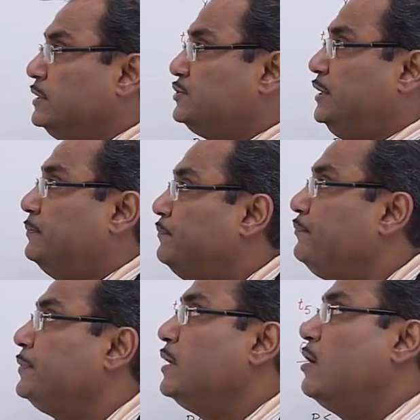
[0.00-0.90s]
See,
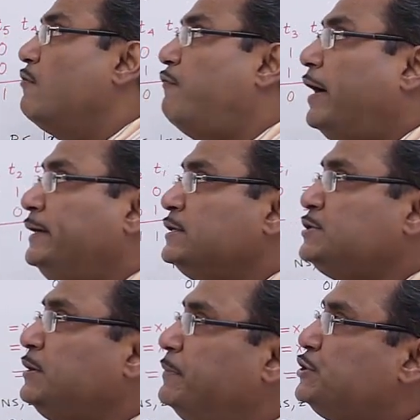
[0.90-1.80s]
finite
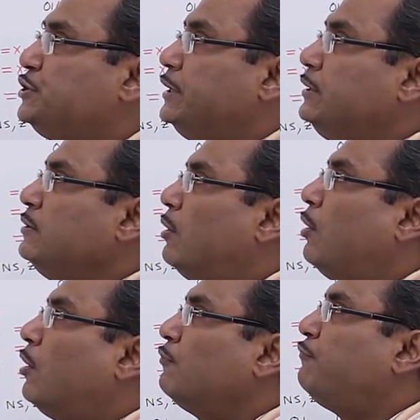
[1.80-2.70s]
state machine
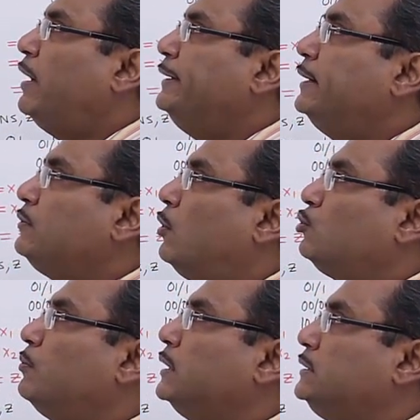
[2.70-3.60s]
or finite
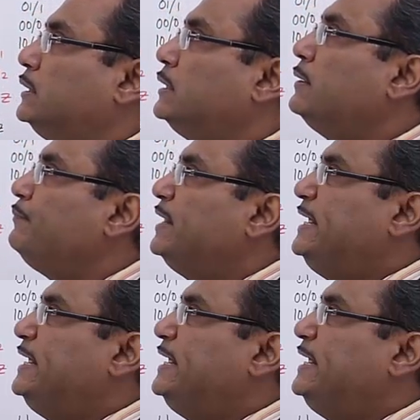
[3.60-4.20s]
automata